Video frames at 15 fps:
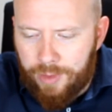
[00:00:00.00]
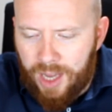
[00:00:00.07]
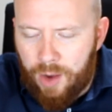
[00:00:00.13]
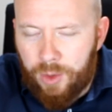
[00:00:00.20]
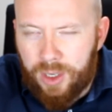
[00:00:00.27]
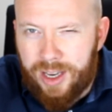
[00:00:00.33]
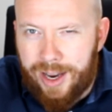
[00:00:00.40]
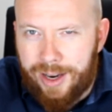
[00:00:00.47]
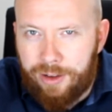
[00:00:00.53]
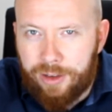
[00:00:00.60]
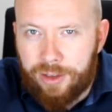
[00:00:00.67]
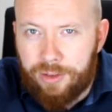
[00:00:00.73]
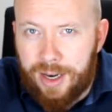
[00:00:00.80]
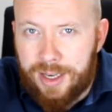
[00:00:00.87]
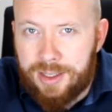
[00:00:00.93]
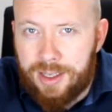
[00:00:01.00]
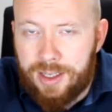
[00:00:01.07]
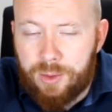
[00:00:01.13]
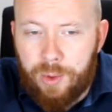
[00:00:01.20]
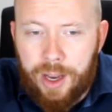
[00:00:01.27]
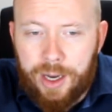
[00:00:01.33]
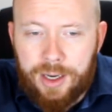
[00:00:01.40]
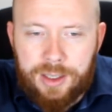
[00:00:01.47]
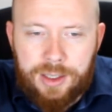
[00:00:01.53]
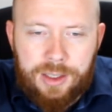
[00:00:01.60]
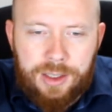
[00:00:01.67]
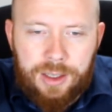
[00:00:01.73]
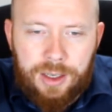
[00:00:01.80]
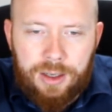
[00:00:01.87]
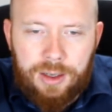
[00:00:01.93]
I would characterize this wine
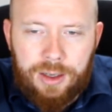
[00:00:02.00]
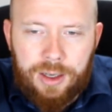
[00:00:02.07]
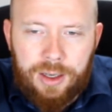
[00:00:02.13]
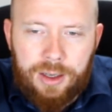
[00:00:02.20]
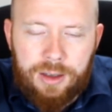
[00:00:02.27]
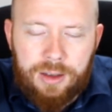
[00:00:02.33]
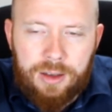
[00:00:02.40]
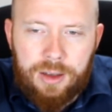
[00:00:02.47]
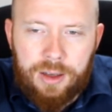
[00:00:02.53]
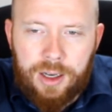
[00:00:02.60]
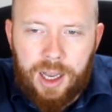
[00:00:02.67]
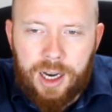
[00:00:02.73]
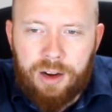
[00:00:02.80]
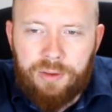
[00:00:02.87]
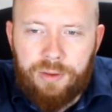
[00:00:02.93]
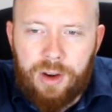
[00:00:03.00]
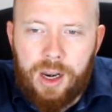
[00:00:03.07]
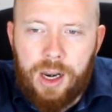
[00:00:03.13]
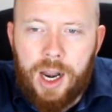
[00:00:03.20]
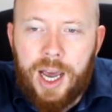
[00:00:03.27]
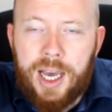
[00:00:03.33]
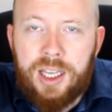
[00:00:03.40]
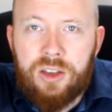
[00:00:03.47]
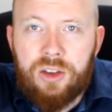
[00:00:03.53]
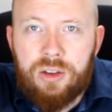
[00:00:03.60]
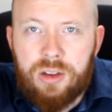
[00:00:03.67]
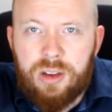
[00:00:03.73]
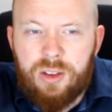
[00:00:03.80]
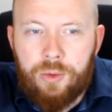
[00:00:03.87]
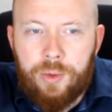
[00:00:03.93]
as kind of
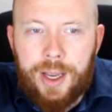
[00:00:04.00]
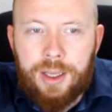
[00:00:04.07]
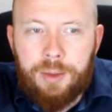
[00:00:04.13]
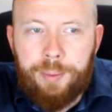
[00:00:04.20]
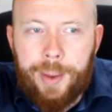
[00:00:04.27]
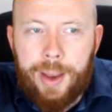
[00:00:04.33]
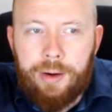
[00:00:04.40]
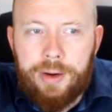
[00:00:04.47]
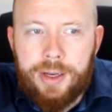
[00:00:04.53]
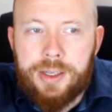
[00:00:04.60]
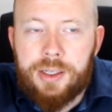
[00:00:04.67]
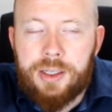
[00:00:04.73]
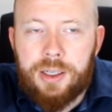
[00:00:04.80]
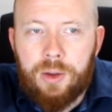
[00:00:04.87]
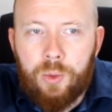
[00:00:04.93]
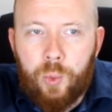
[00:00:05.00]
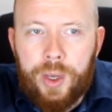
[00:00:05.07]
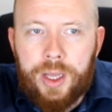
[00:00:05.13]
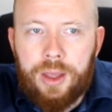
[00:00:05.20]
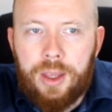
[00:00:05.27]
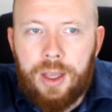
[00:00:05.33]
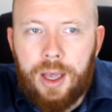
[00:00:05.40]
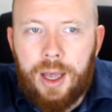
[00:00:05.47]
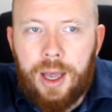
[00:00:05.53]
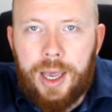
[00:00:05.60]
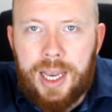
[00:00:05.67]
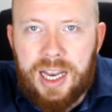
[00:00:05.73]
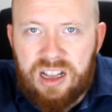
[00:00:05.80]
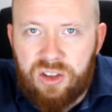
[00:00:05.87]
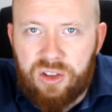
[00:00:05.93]
light red berries with a
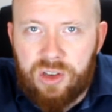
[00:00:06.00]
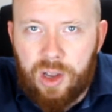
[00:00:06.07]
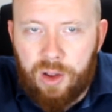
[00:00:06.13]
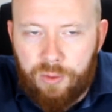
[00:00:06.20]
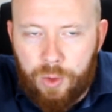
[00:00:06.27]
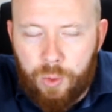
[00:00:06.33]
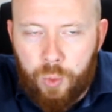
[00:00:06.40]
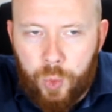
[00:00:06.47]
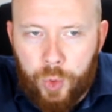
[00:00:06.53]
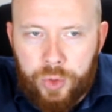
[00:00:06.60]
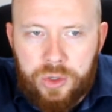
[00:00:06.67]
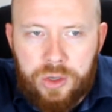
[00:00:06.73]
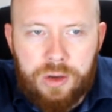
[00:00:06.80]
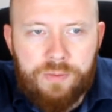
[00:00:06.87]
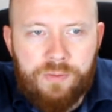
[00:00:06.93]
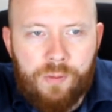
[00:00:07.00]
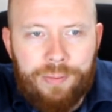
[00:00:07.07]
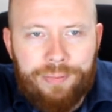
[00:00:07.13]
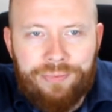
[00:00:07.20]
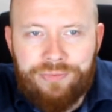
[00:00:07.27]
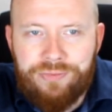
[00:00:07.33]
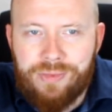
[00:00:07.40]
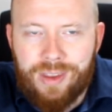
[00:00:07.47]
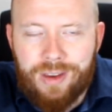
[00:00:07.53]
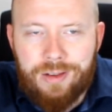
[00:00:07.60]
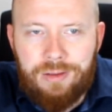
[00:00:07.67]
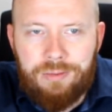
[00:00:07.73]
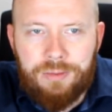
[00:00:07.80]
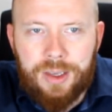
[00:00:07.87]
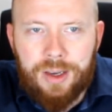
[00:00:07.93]
hint of wood,
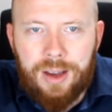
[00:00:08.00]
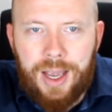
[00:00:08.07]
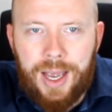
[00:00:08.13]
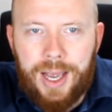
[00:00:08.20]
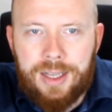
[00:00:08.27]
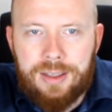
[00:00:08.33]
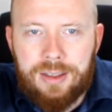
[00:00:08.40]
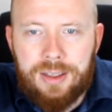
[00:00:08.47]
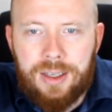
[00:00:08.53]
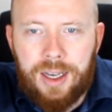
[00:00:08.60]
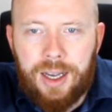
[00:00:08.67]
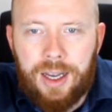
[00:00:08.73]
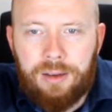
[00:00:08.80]
and